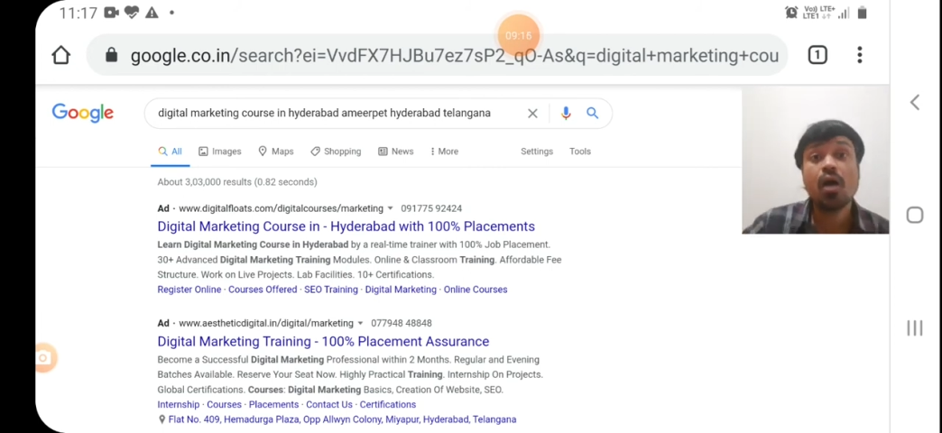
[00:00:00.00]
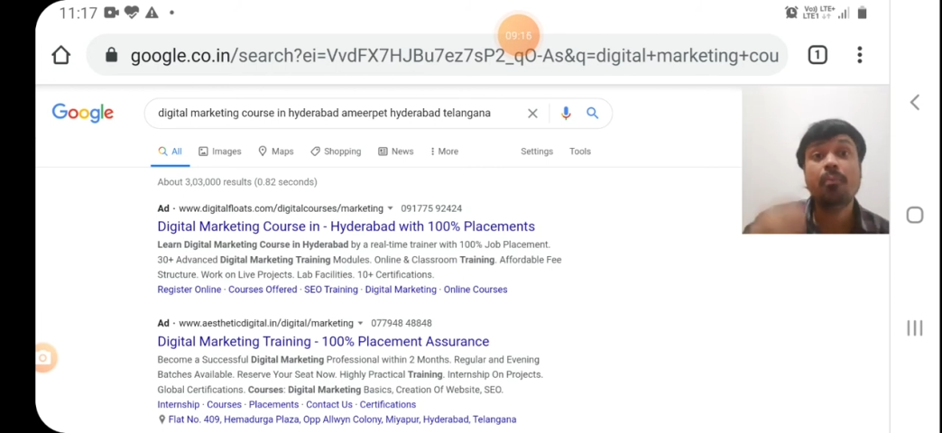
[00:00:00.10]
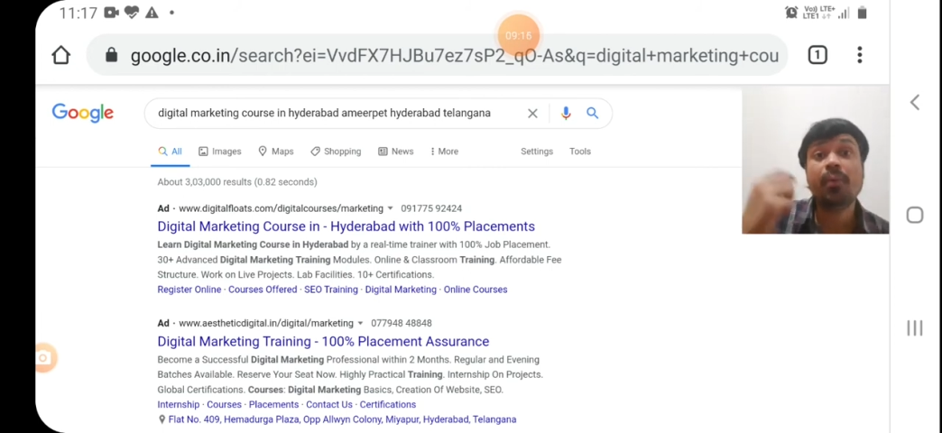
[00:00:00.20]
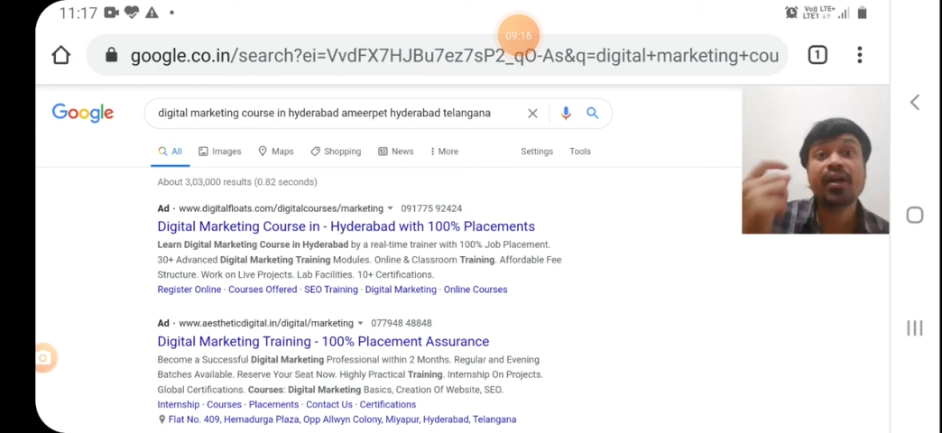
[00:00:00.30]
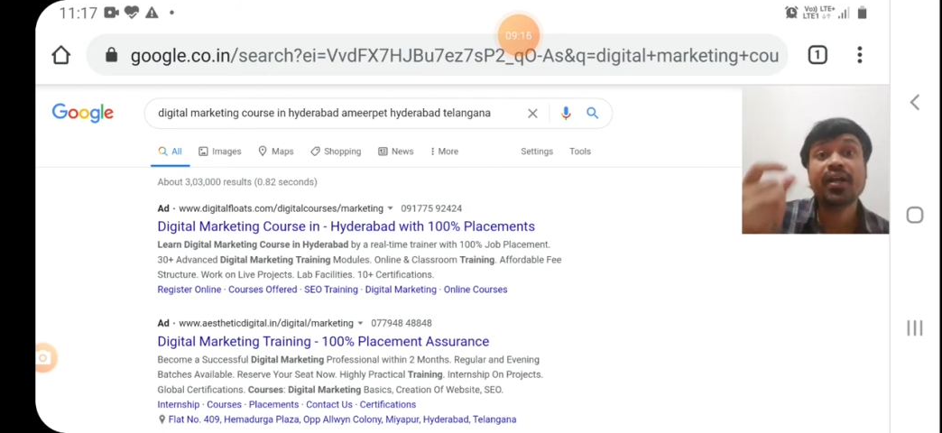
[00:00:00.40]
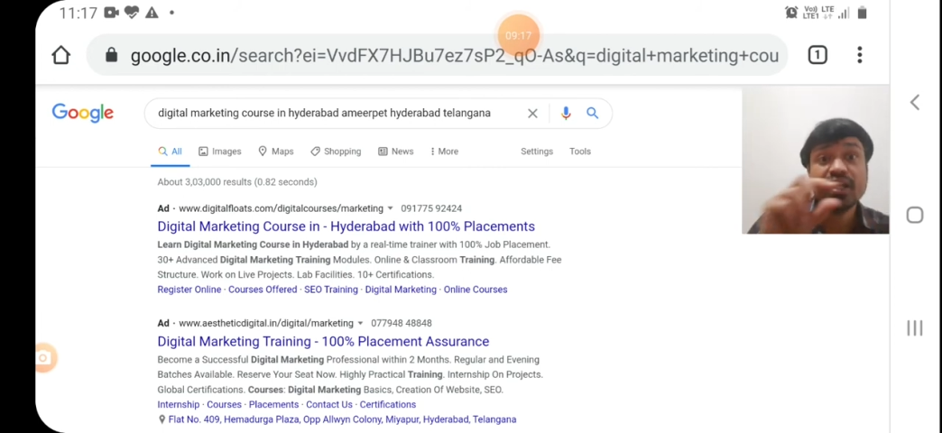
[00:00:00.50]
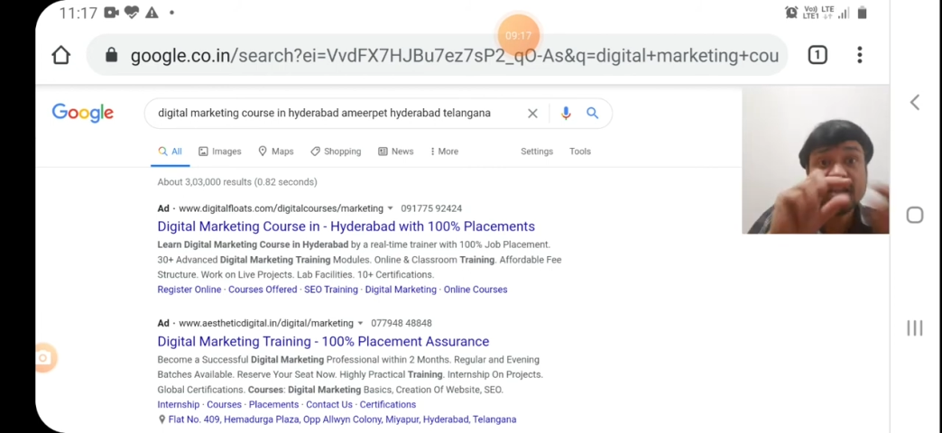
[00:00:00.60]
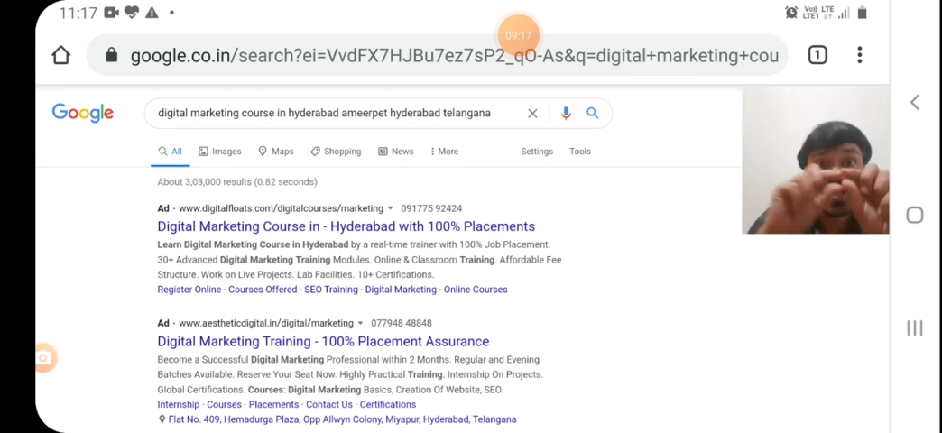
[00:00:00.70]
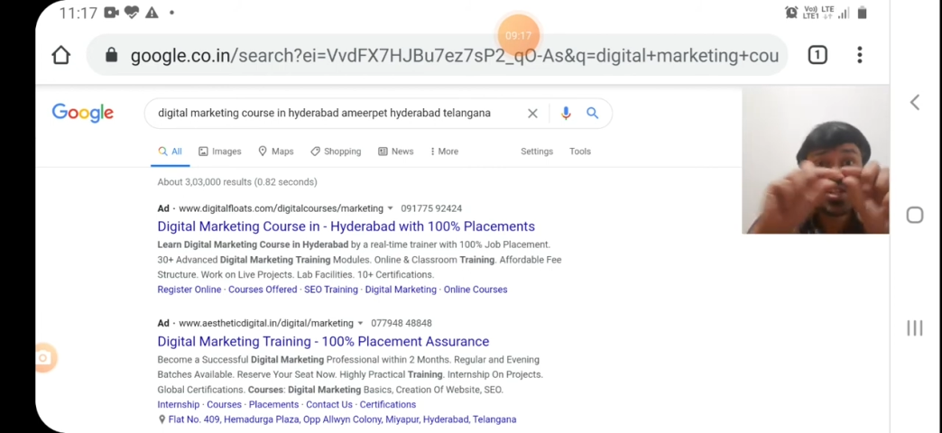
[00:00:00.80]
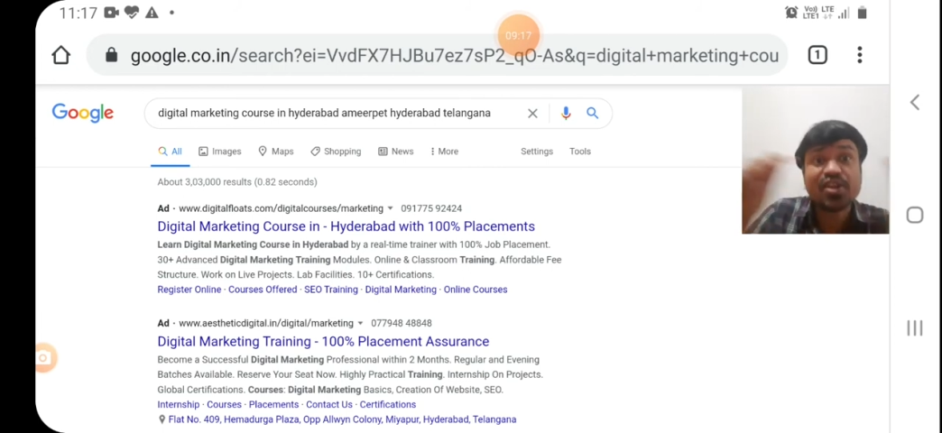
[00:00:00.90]
But in
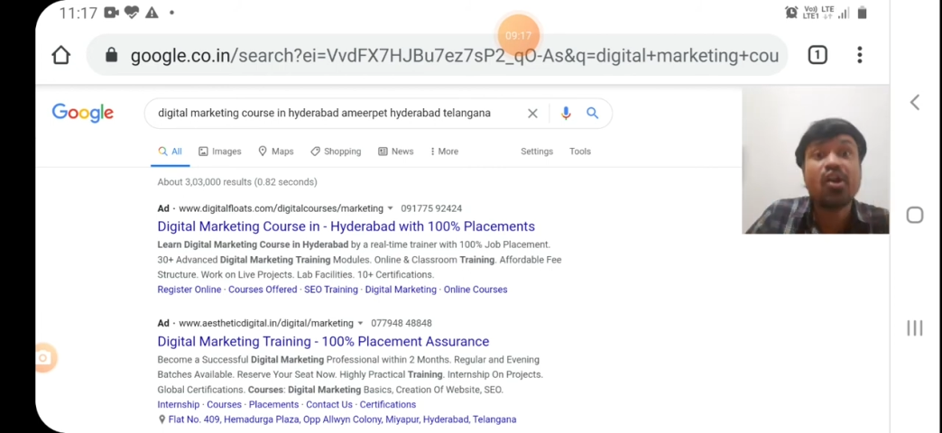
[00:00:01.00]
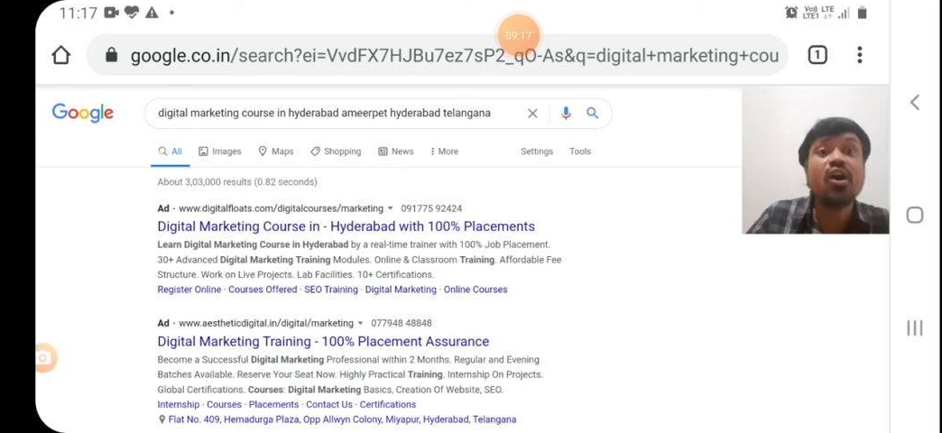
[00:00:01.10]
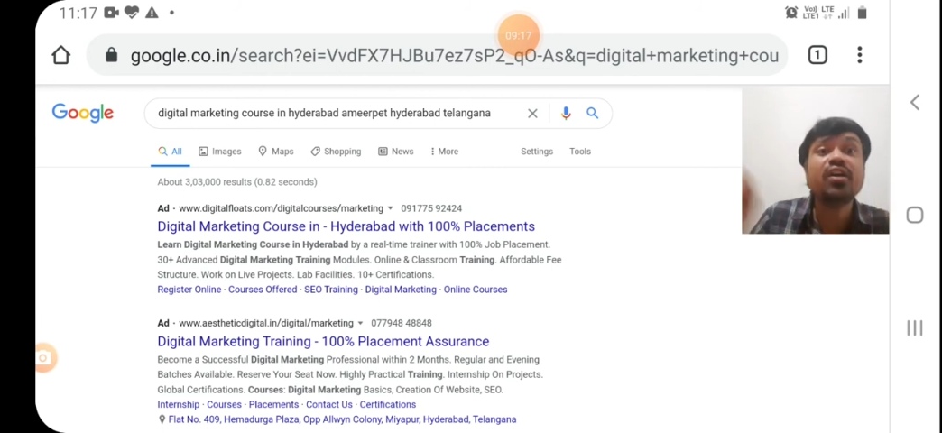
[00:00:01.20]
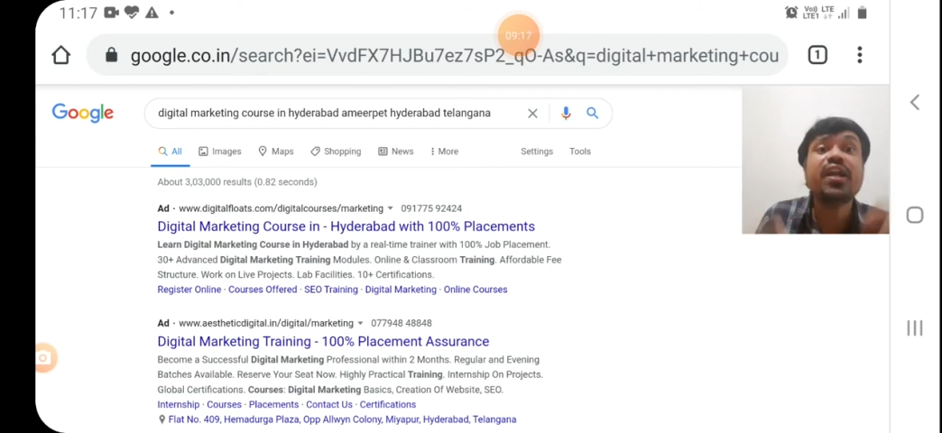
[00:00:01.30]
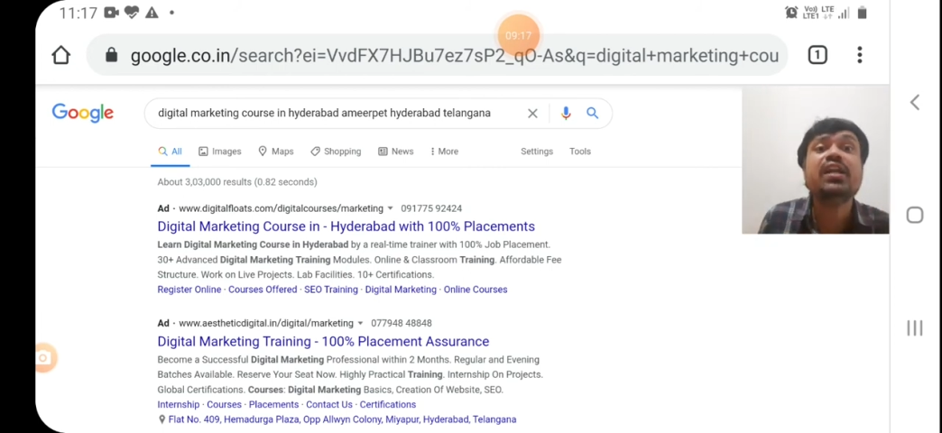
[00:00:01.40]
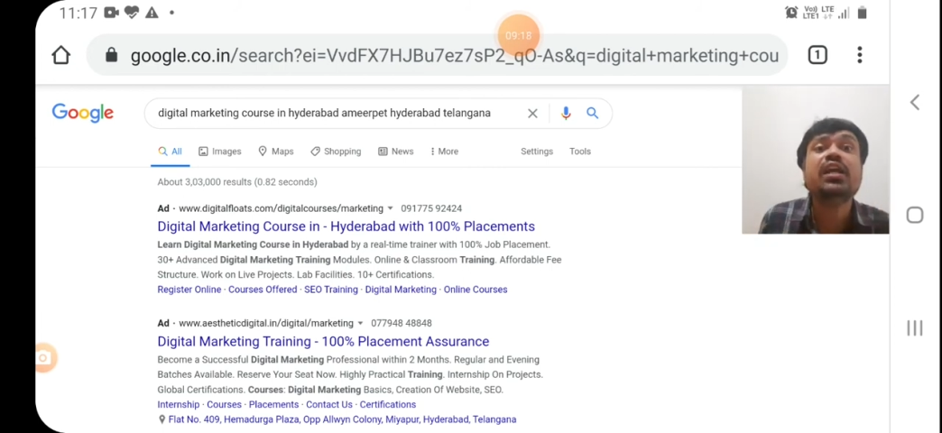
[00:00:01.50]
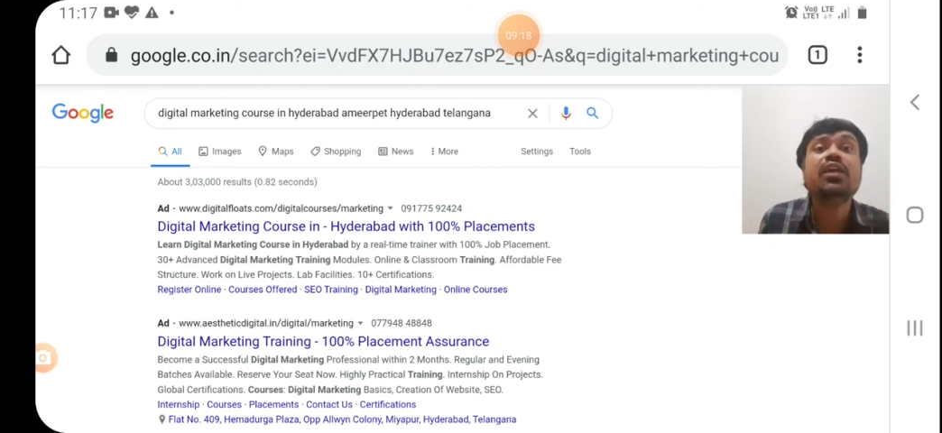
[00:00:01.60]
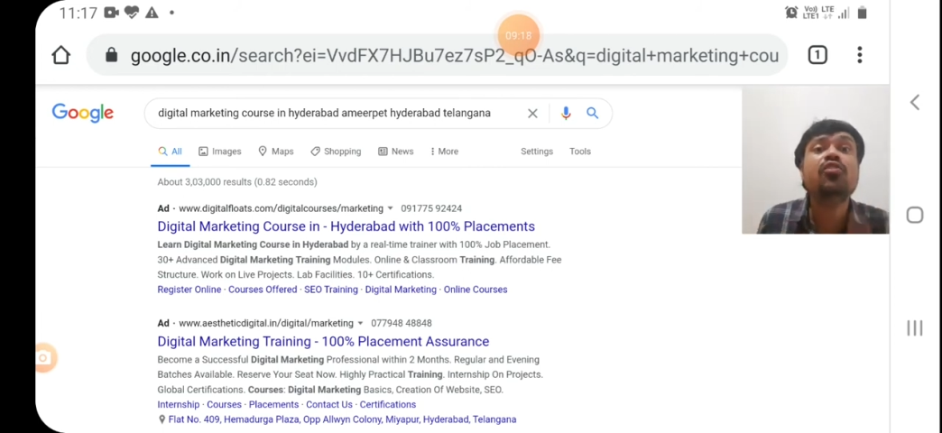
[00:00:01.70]
this long tail keyword,